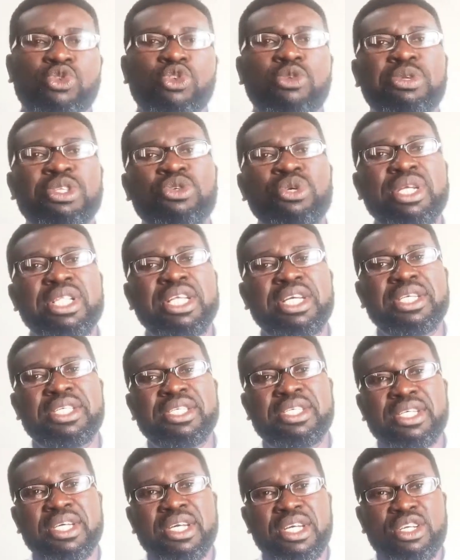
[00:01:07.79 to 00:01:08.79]
We'll be doing
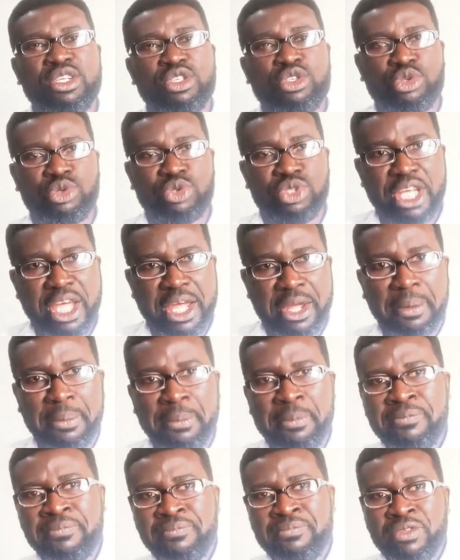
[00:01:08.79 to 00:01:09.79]
this today.